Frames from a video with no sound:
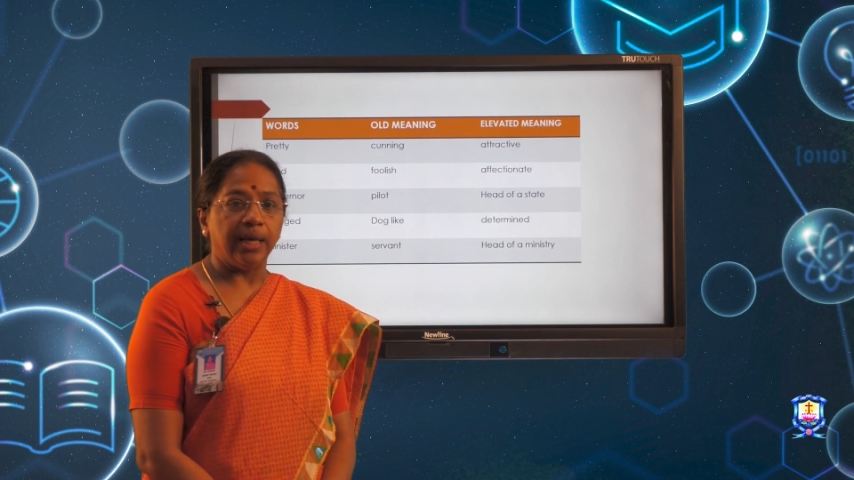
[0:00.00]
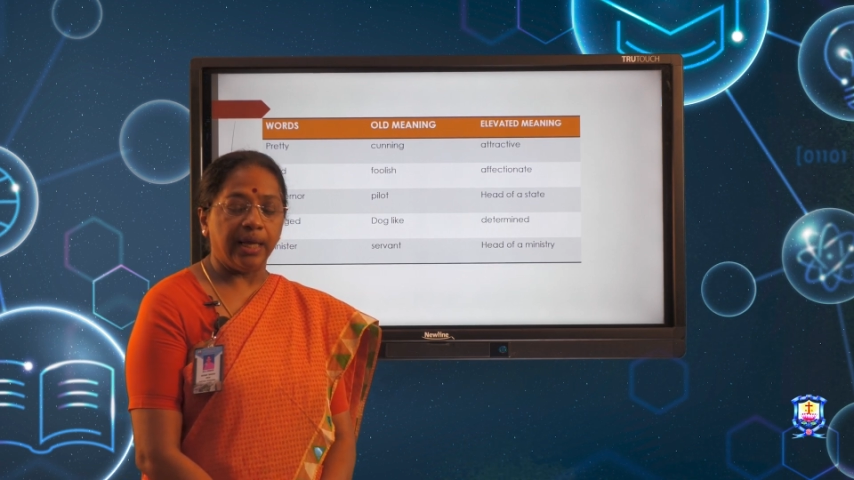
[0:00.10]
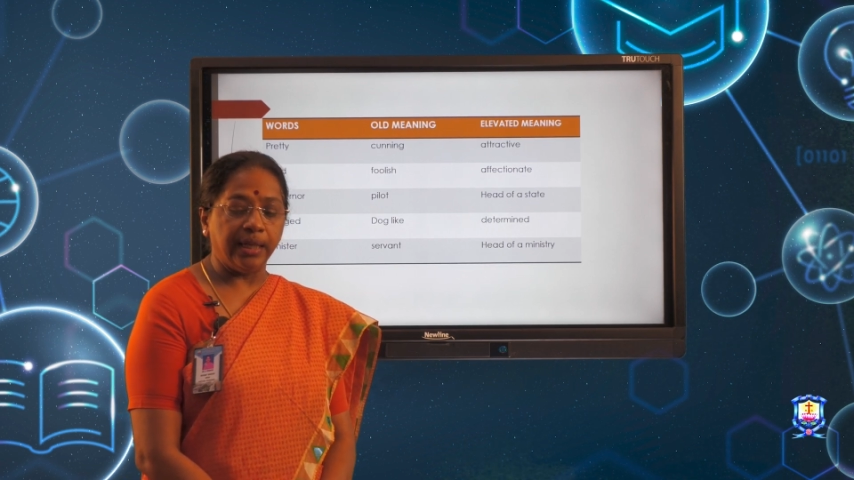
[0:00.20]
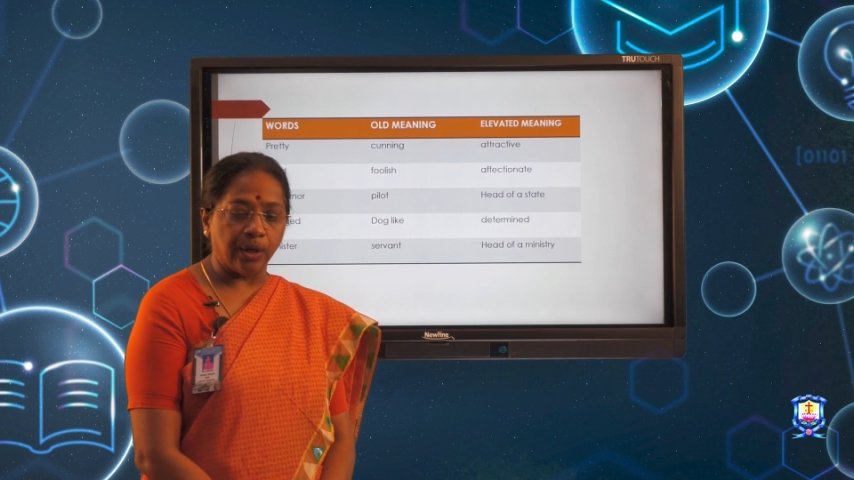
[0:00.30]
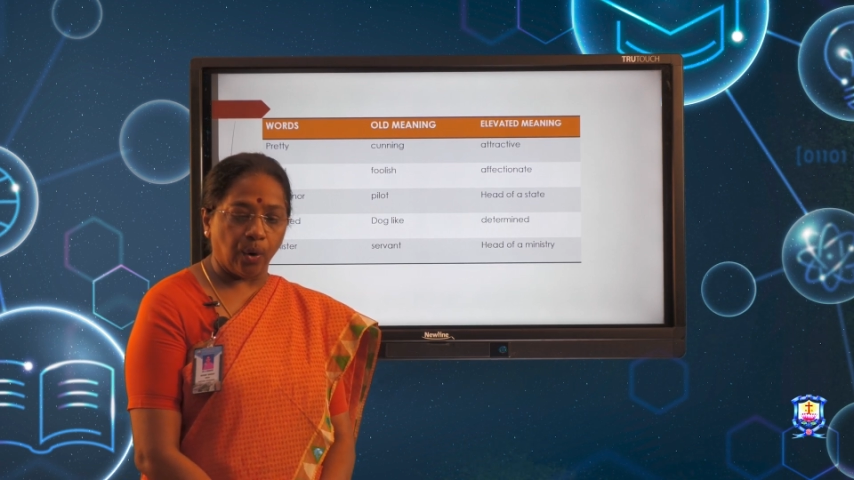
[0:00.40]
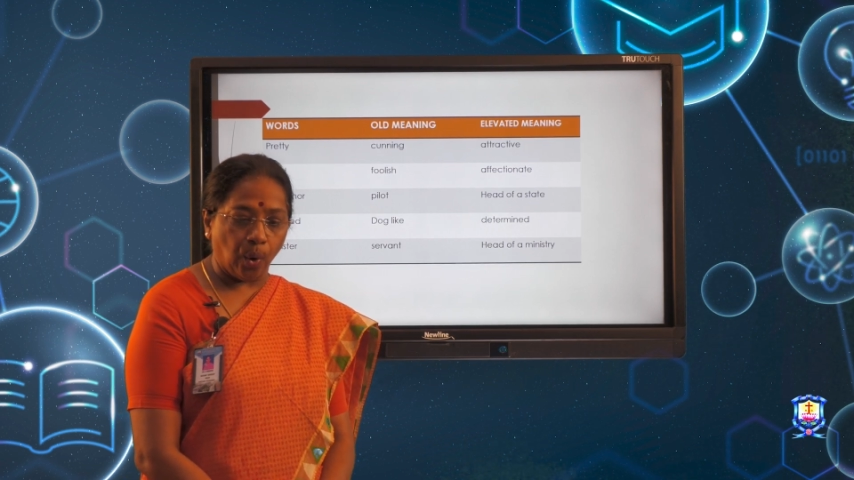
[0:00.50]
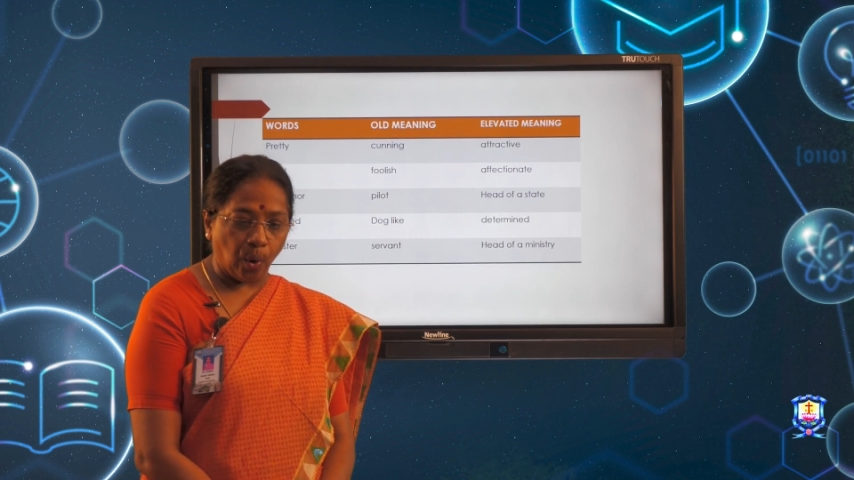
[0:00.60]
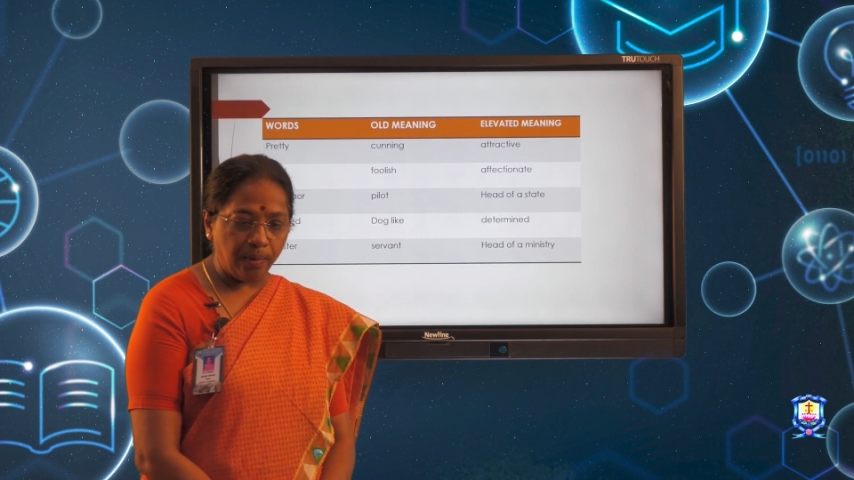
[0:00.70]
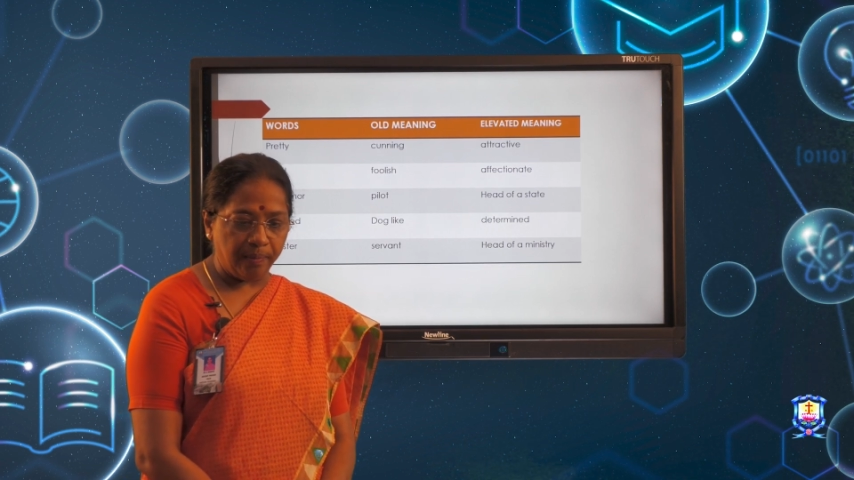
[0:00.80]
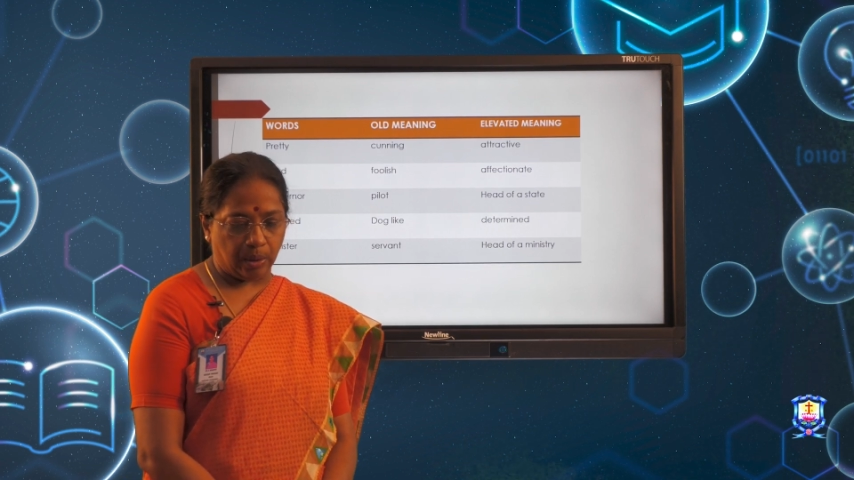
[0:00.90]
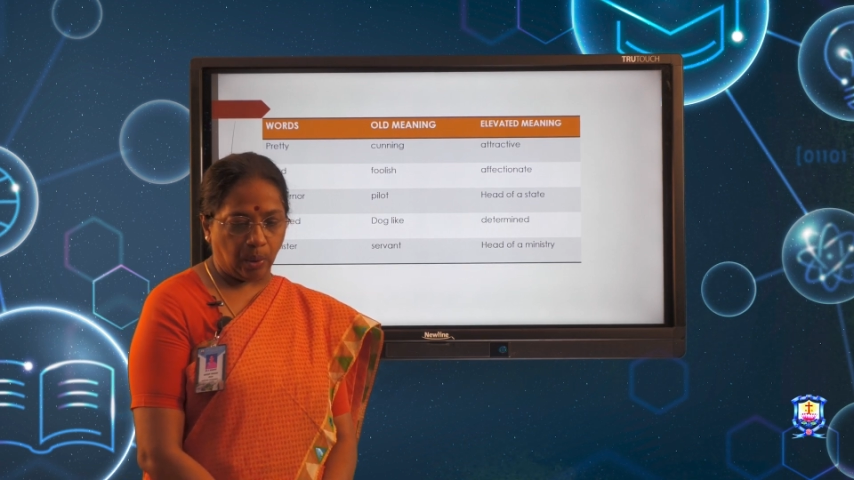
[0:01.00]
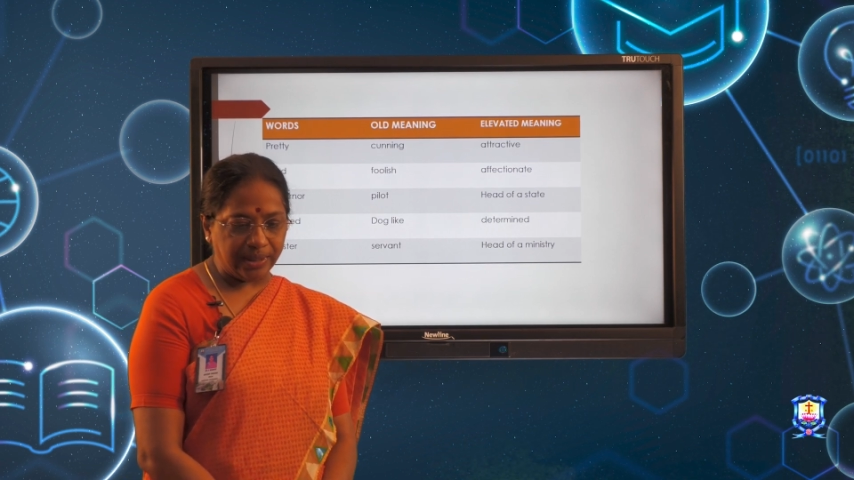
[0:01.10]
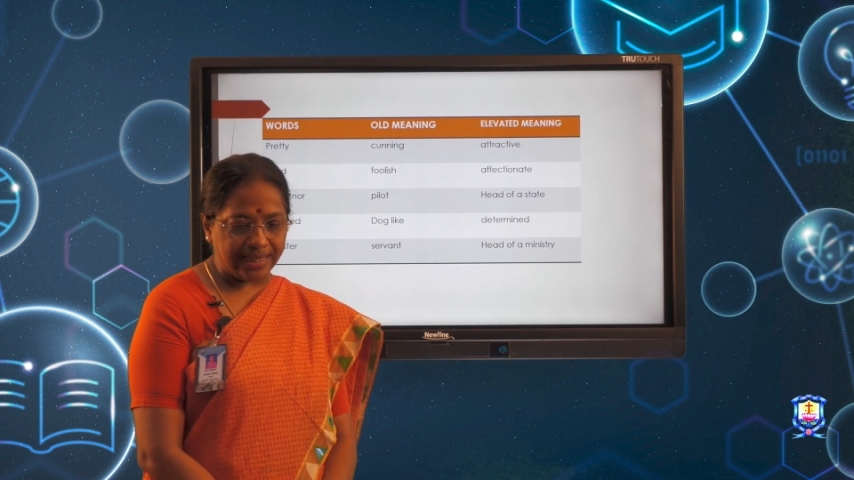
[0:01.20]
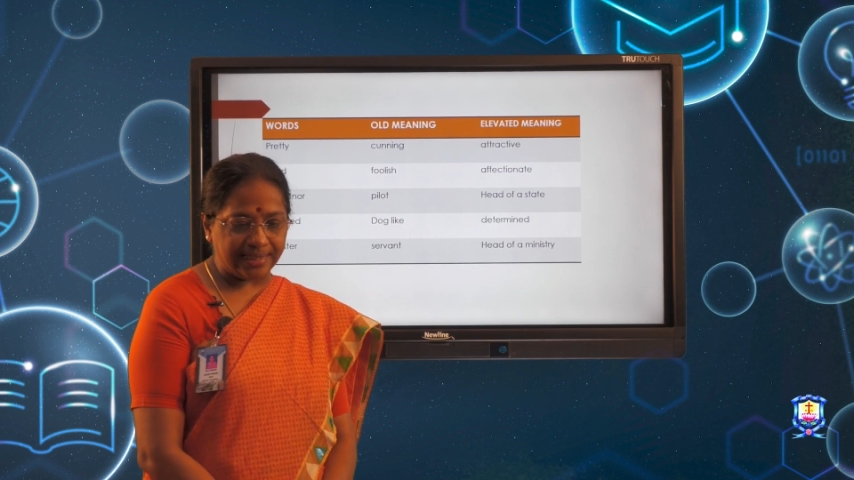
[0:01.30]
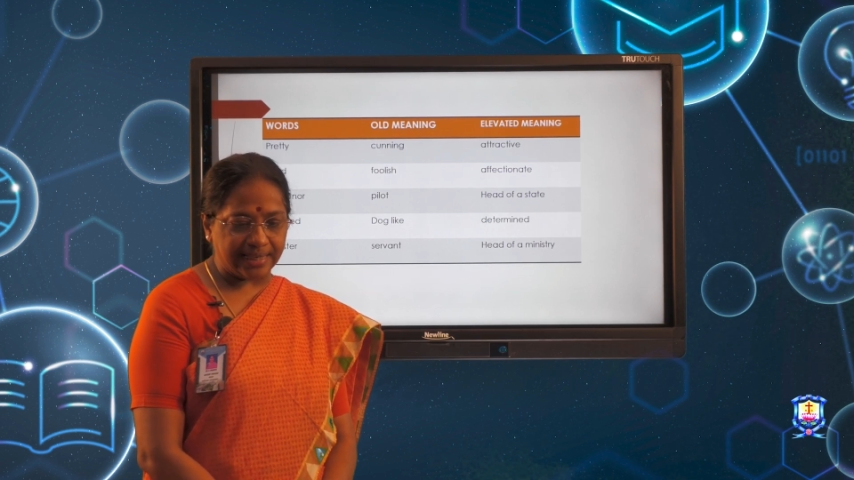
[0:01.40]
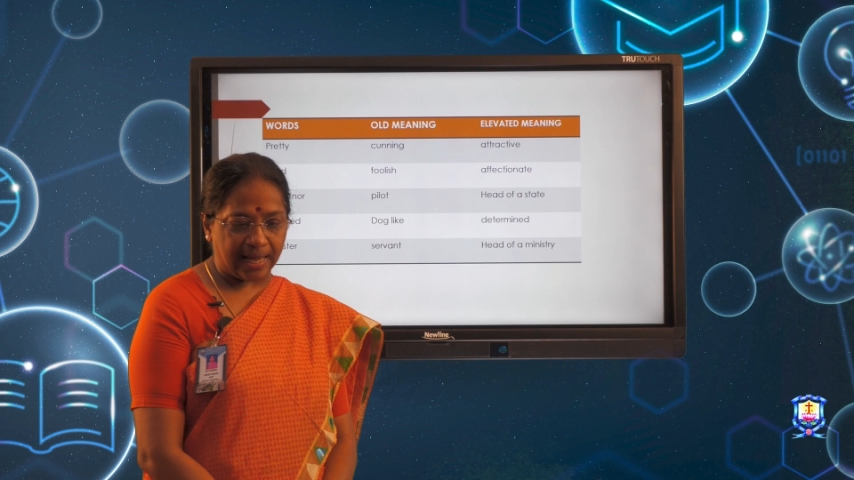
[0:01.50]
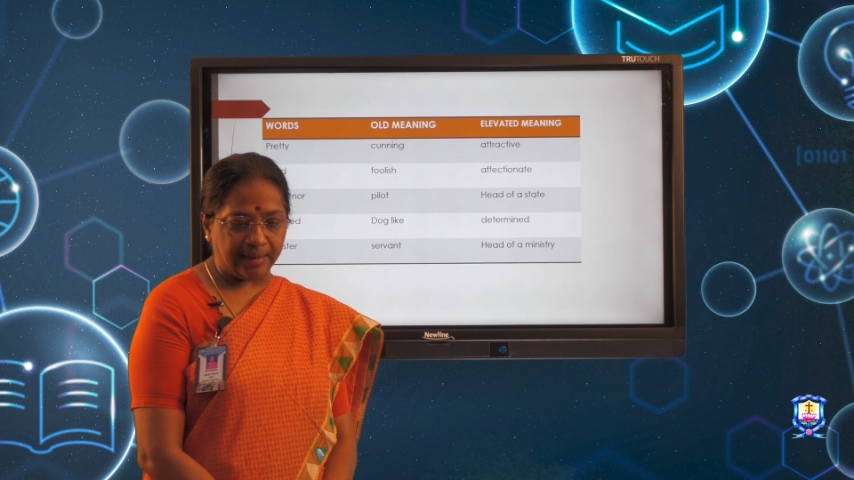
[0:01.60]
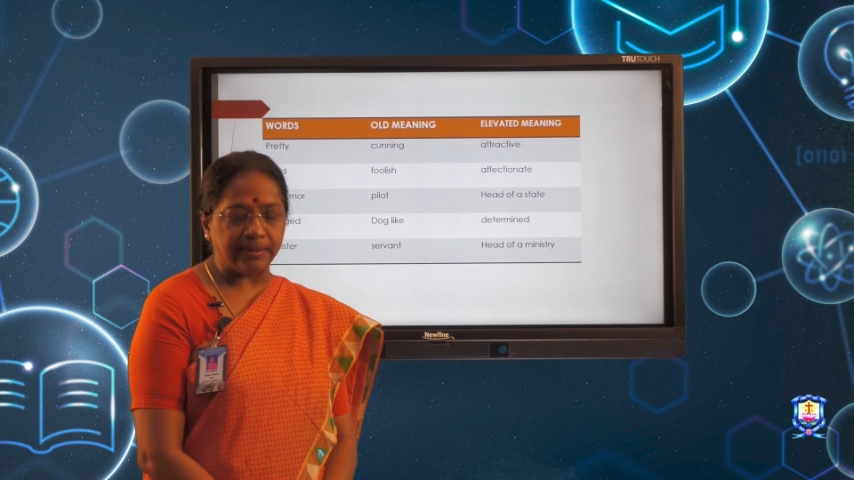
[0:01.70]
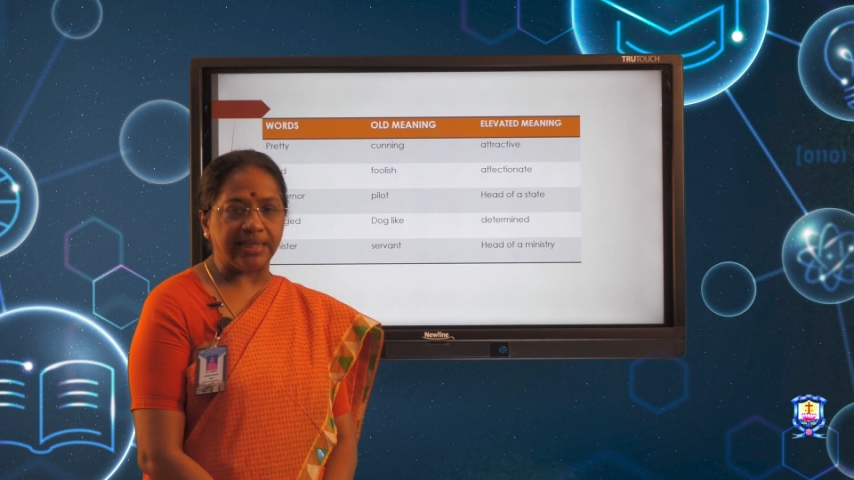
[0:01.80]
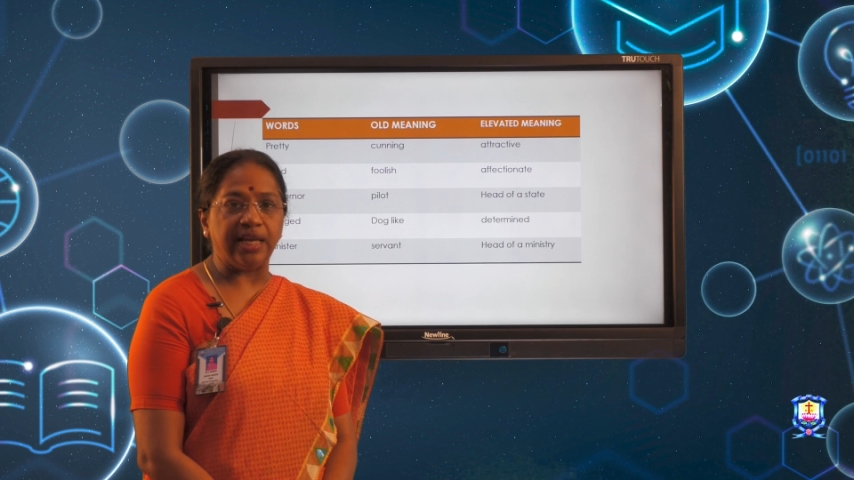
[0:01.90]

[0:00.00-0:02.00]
In the olden times